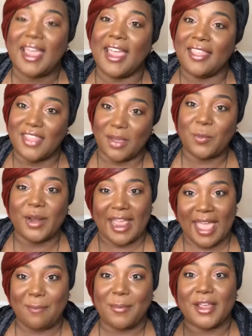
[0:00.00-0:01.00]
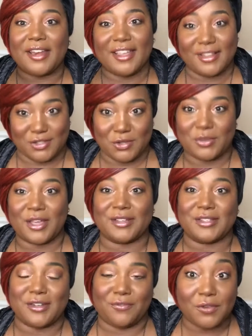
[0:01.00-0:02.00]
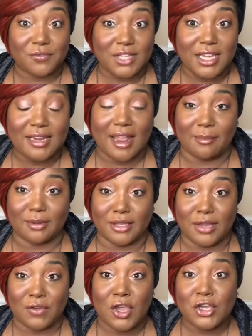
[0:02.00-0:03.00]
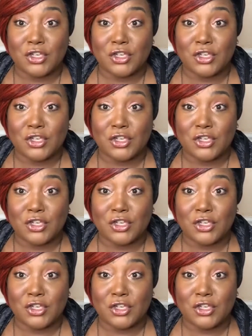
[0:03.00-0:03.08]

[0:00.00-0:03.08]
And then what happened, two thousand fifteen, I believe,